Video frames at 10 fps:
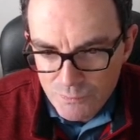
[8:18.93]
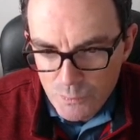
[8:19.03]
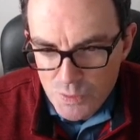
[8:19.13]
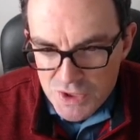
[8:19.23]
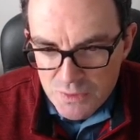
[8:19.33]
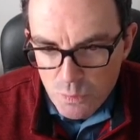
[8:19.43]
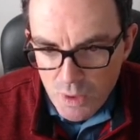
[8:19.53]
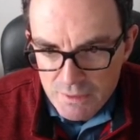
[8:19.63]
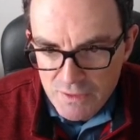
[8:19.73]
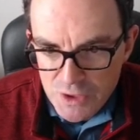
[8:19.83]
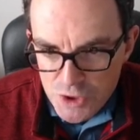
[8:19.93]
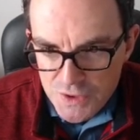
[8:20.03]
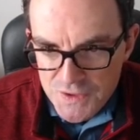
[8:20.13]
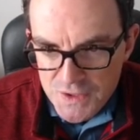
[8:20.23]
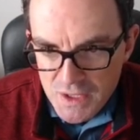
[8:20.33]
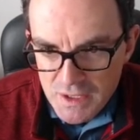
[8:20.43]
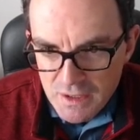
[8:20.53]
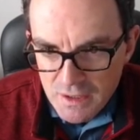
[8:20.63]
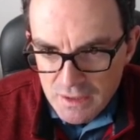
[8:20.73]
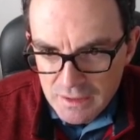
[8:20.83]
which is quite vicious
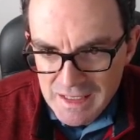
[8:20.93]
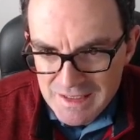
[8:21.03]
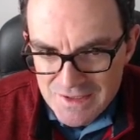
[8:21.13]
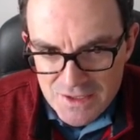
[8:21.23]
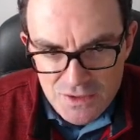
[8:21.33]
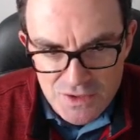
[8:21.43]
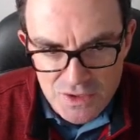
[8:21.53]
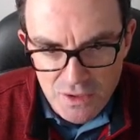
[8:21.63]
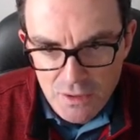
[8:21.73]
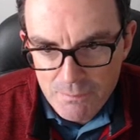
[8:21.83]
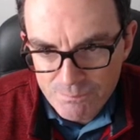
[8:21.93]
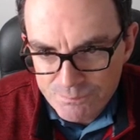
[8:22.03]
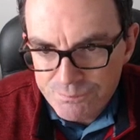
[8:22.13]
let's start